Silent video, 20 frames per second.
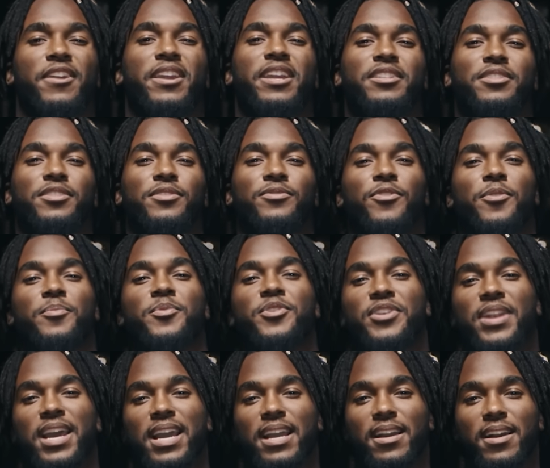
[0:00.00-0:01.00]
you're injured from your
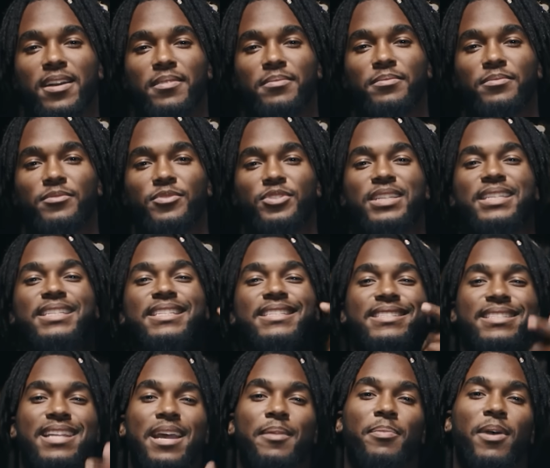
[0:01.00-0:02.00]
neck up, you need to
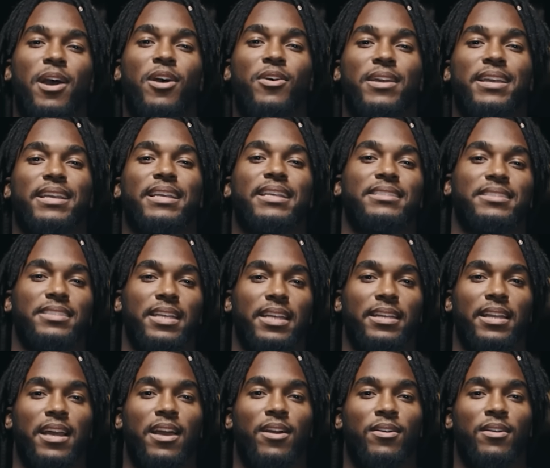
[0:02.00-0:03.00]
step out and get
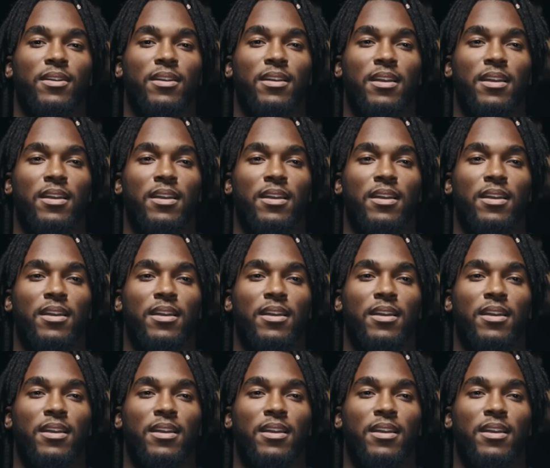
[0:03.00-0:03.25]
checked out.